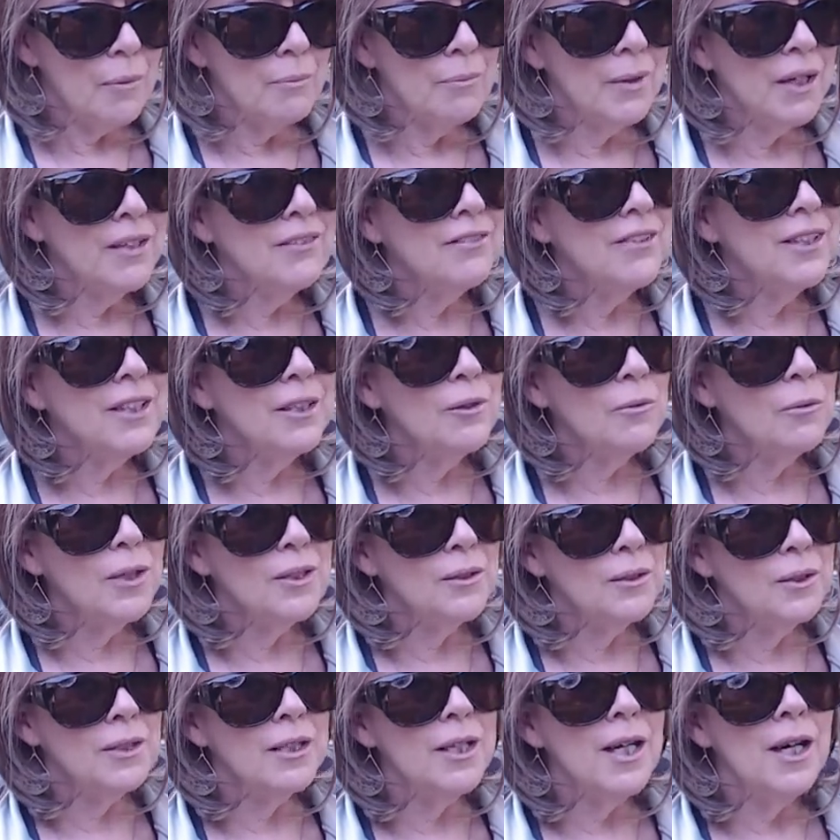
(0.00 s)
But I really
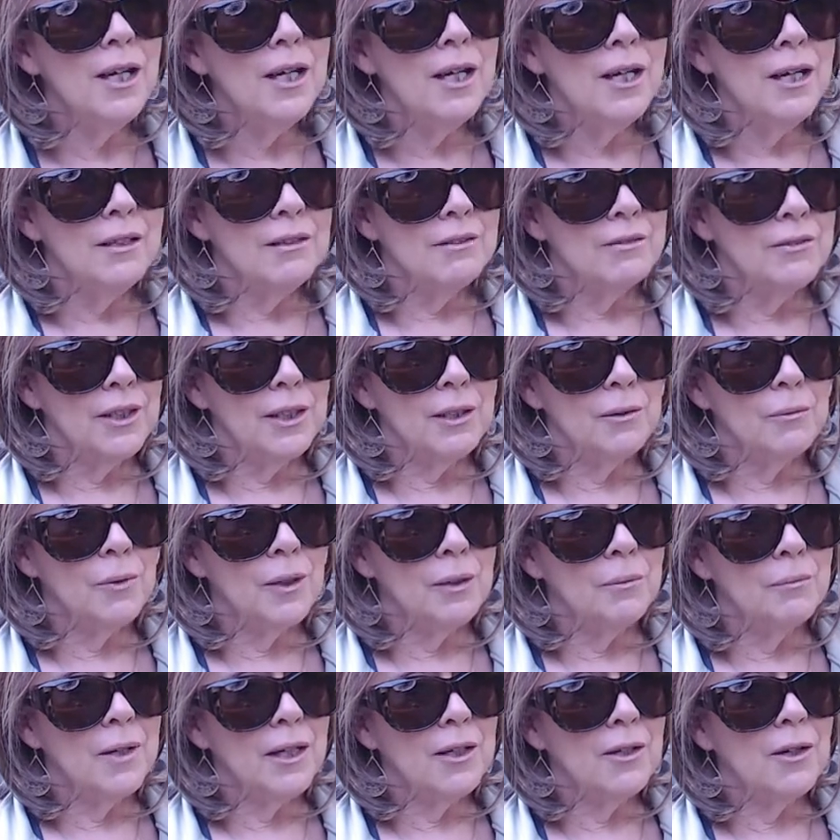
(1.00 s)
want to read
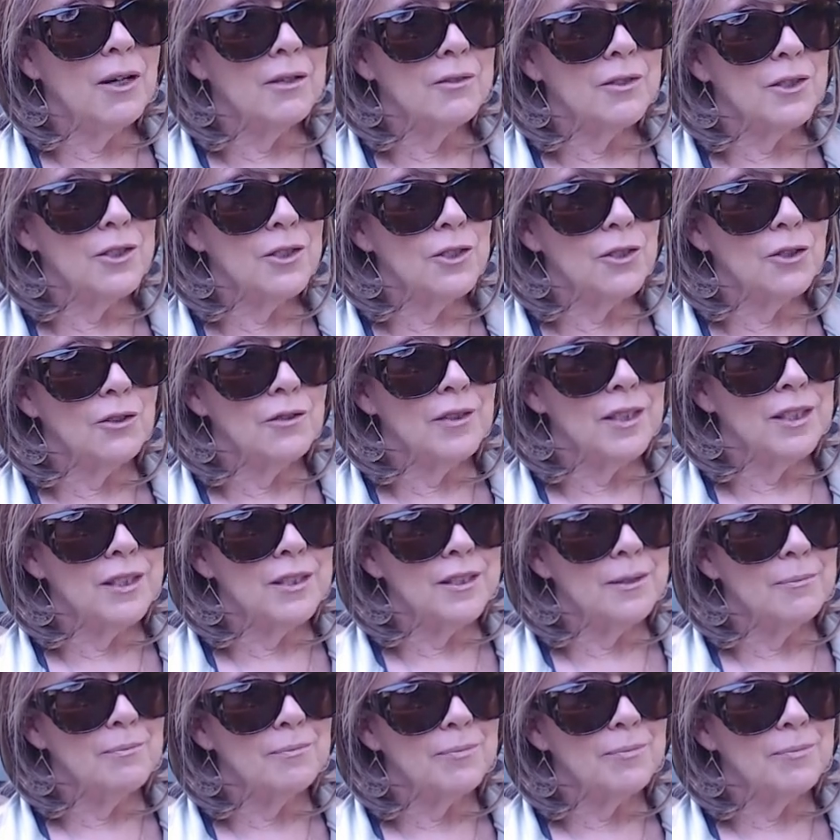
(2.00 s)
one of my horror stories.